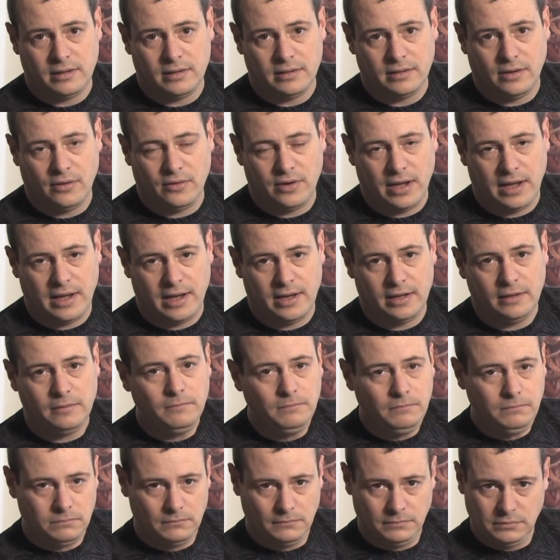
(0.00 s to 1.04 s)
Okay,
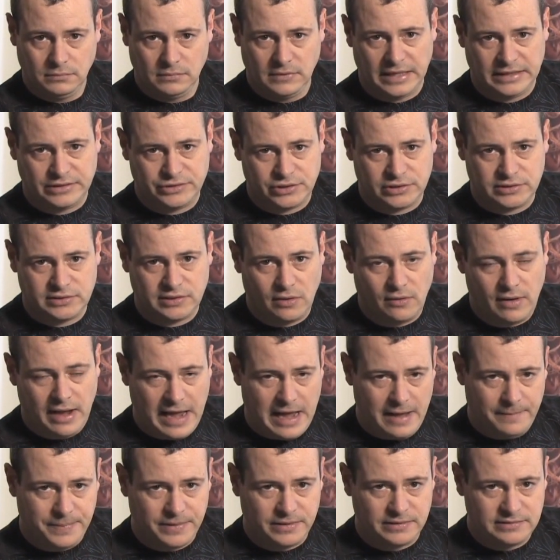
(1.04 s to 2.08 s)
it just so
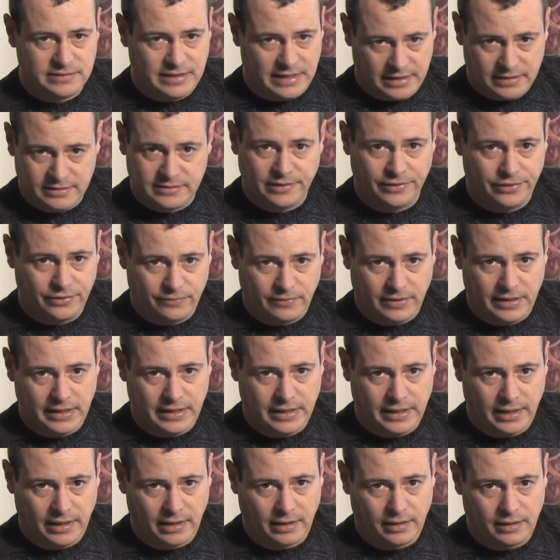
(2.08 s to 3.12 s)
happens that it's in
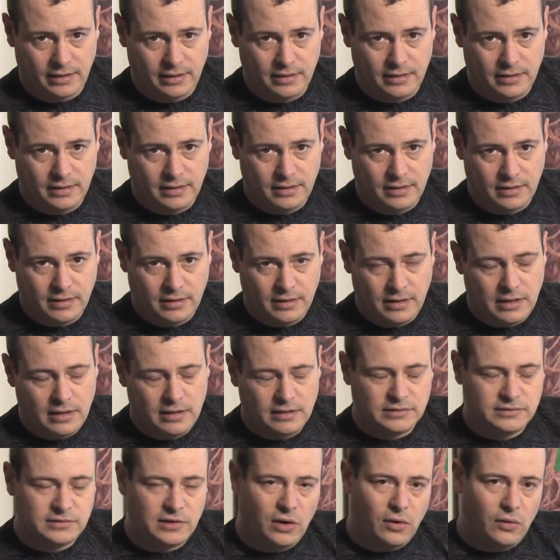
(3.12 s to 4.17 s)
3D.
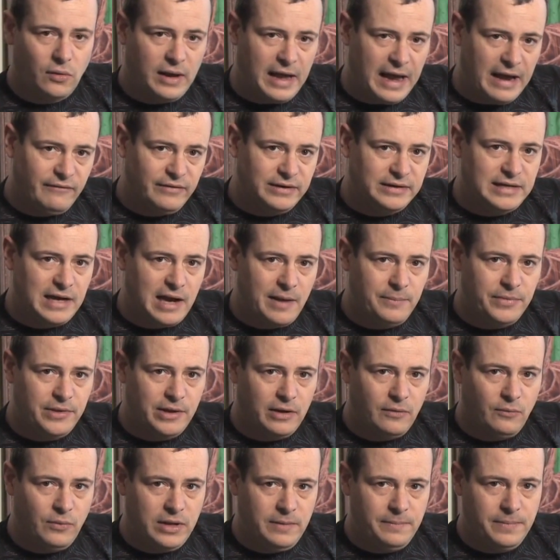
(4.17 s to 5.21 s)
So every time
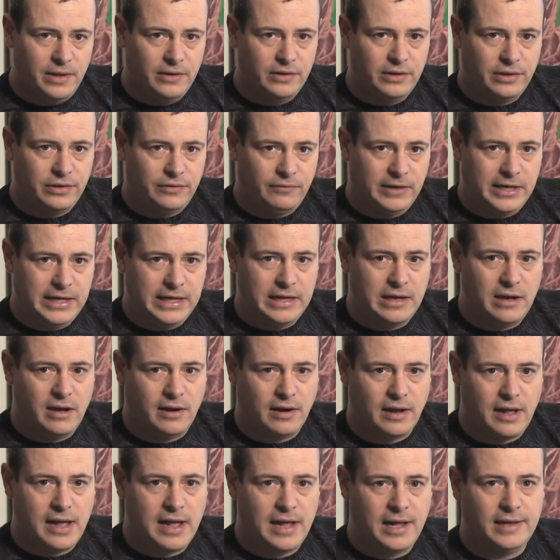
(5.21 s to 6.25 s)
that we build a 3D
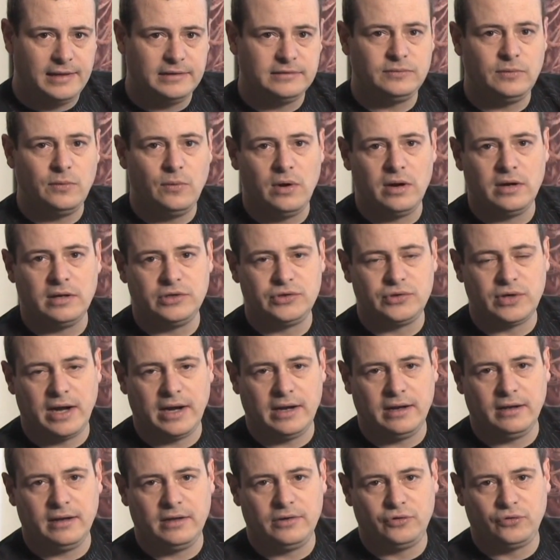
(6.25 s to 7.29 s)
haunted house, we want to try
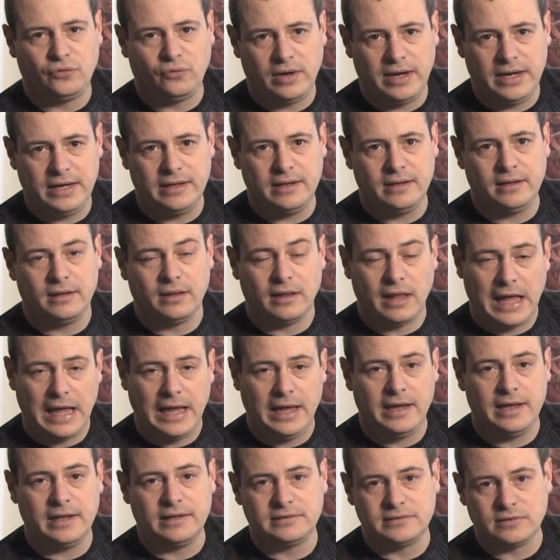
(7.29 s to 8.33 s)
to treat it
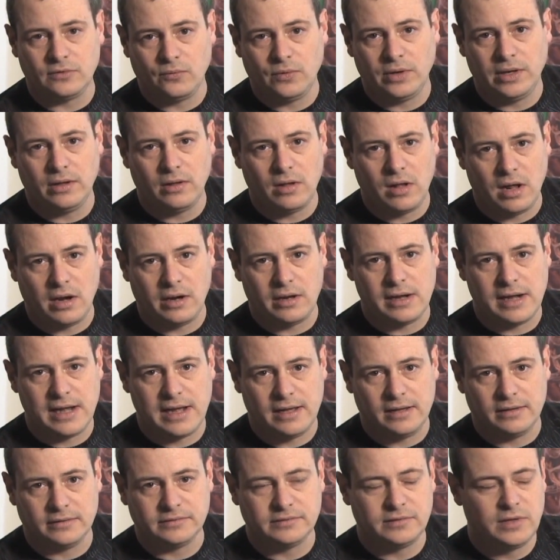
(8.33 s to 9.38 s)
like it's a real haunted
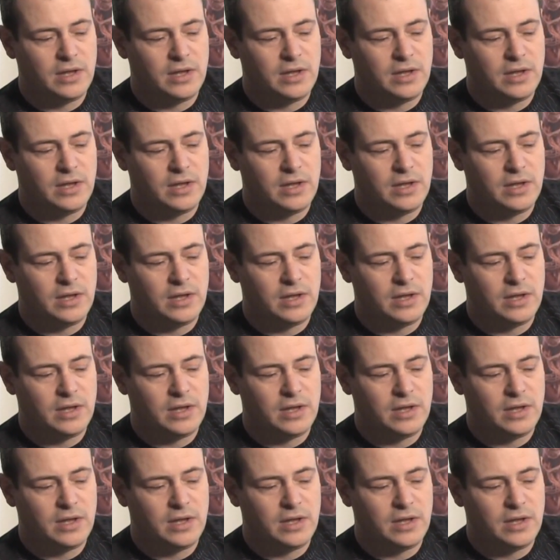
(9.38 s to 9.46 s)
house.